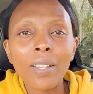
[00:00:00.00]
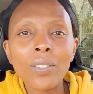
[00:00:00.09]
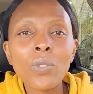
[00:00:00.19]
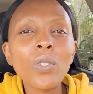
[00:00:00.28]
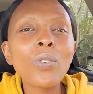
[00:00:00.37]

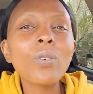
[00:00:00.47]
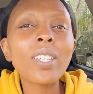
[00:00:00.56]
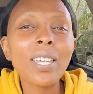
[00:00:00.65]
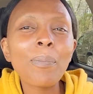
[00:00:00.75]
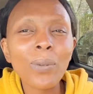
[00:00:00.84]
do you
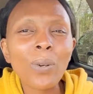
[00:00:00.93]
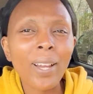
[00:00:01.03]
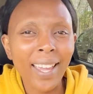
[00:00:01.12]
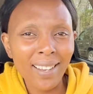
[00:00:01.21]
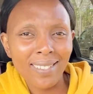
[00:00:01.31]
keep your
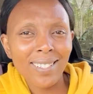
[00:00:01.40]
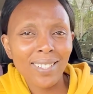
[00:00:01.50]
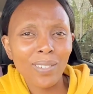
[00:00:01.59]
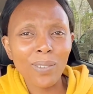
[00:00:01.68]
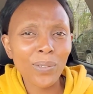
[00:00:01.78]
end
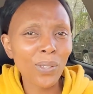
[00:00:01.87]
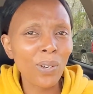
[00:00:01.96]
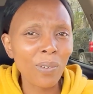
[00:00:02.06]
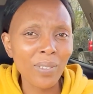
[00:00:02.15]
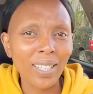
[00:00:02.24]
of your
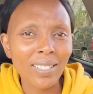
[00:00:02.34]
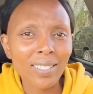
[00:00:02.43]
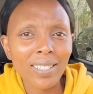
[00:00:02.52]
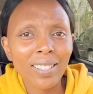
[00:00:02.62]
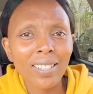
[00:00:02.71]

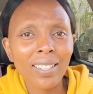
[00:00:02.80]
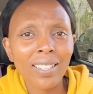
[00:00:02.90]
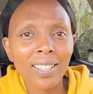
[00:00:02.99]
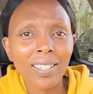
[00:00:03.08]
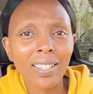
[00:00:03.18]
covenant?
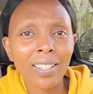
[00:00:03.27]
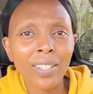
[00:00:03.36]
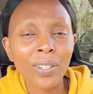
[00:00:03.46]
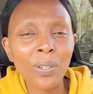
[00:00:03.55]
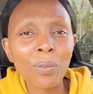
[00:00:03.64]

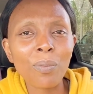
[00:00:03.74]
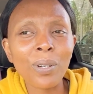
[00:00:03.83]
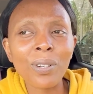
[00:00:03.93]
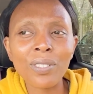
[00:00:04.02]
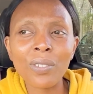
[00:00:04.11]
You know,
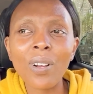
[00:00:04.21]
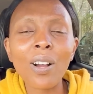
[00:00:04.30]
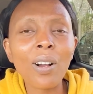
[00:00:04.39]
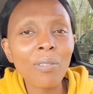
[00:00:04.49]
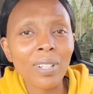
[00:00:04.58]
because, you know,
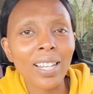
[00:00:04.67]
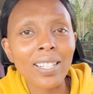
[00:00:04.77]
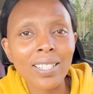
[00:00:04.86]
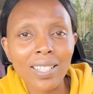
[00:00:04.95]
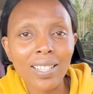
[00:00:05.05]
a
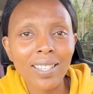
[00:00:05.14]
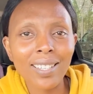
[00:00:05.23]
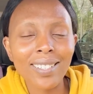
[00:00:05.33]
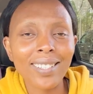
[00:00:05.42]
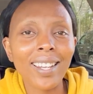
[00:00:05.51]
covenant
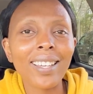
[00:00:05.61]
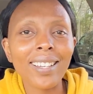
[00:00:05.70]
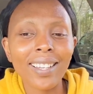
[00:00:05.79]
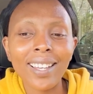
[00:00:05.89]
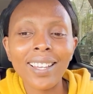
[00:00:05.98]
is
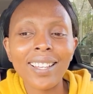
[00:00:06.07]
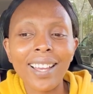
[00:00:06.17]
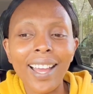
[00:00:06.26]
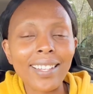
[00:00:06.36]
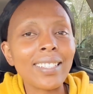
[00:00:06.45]
like
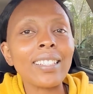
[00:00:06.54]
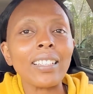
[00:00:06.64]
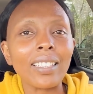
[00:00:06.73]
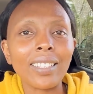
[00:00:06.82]
a deal.